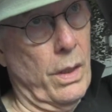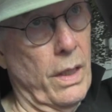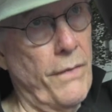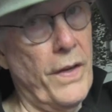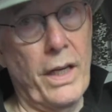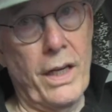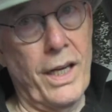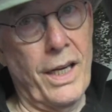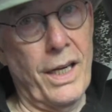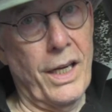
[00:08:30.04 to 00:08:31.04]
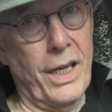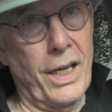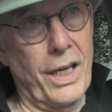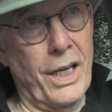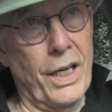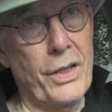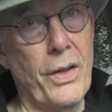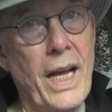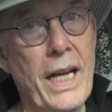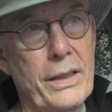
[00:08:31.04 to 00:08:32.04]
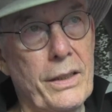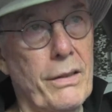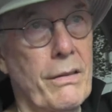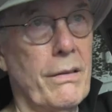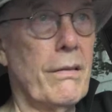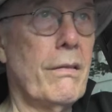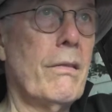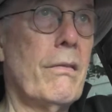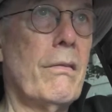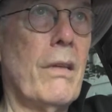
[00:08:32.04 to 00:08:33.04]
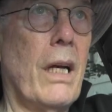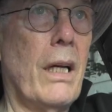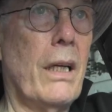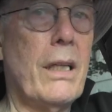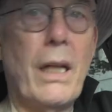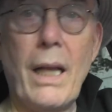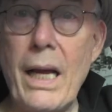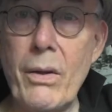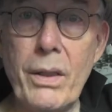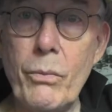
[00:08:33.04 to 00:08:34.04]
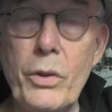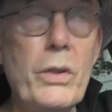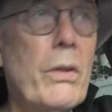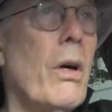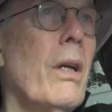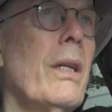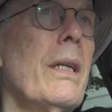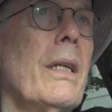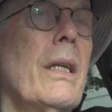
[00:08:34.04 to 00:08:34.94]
Living under that cloud, would you call it?